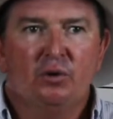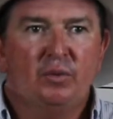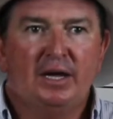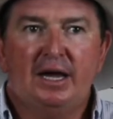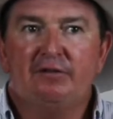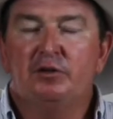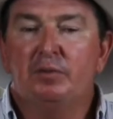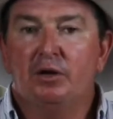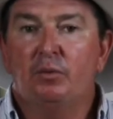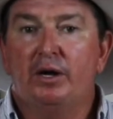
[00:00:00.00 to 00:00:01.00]
We have to
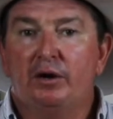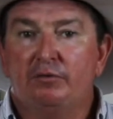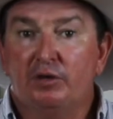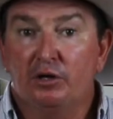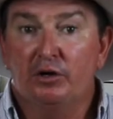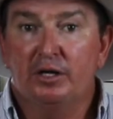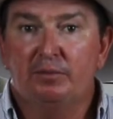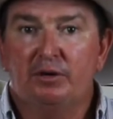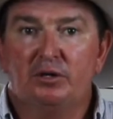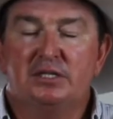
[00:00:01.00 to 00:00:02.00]
be aware of the learning
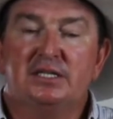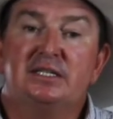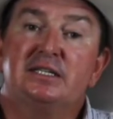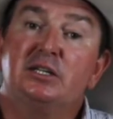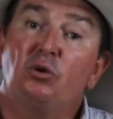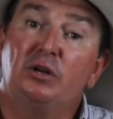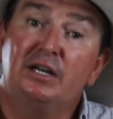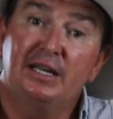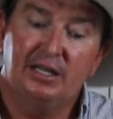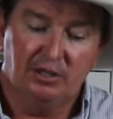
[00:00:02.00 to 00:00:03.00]
processes in order
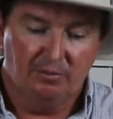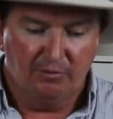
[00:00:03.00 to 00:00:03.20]
to get them